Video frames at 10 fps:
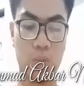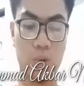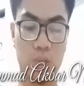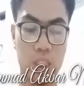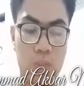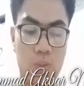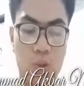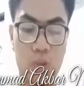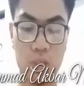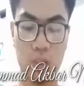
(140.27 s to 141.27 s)

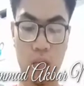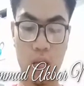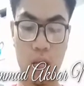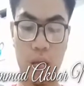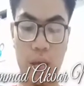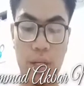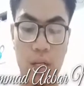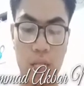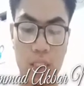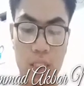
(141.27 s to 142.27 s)
expose, and the
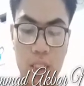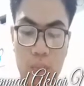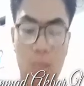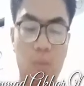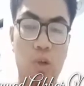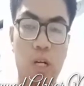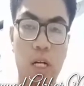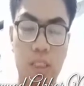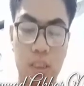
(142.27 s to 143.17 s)
last is a memory,